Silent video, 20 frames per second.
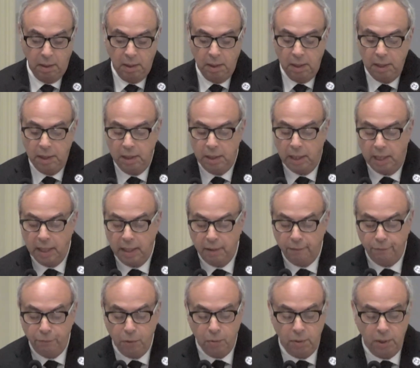He died a
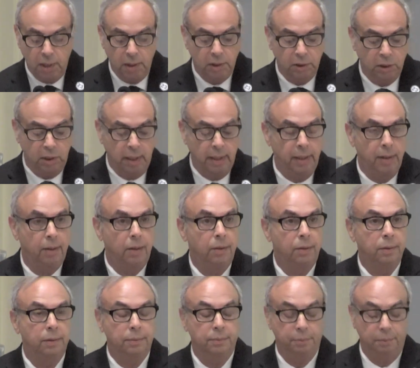few days later,
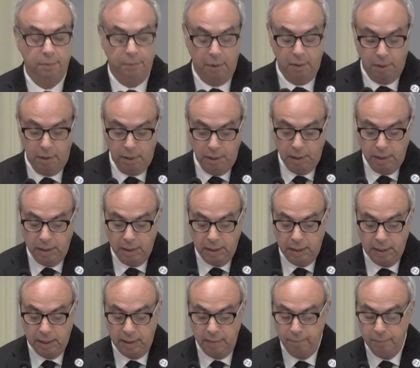
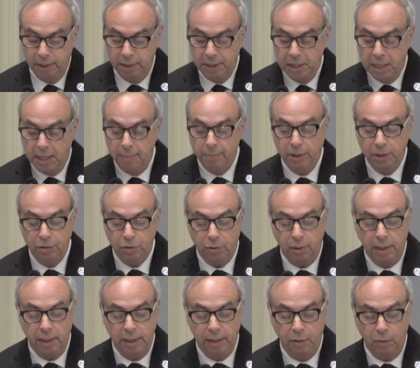and I've been numb and
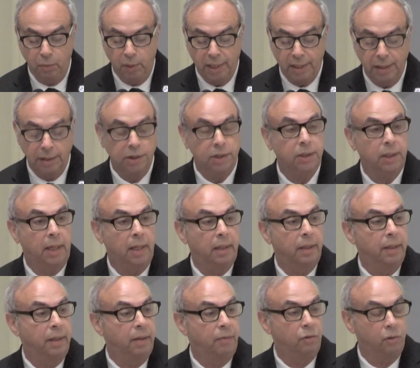trying to reconcile
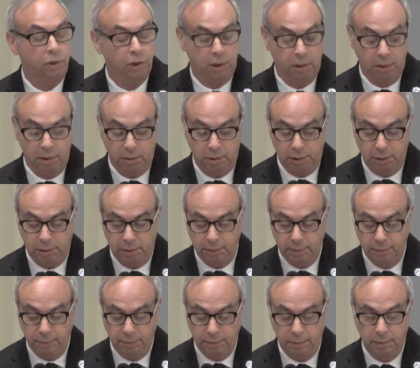it ever since.
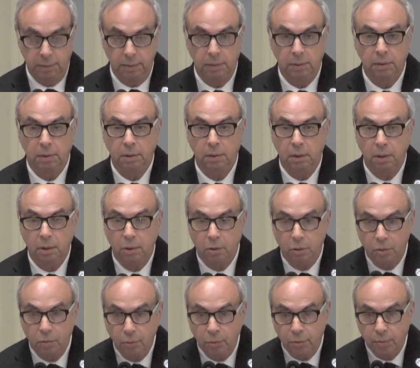
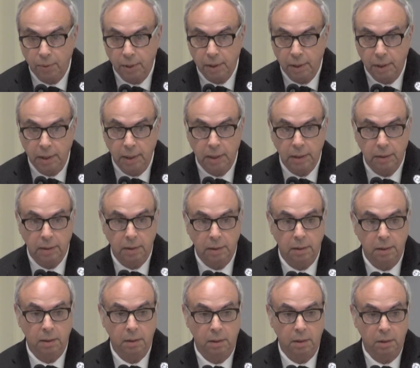2-3,
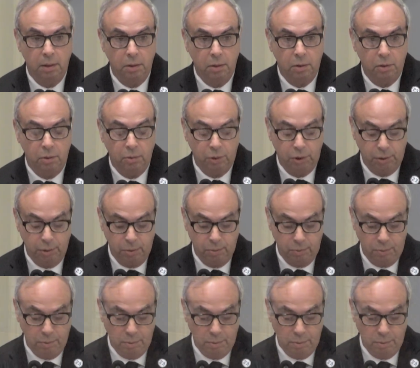too soon.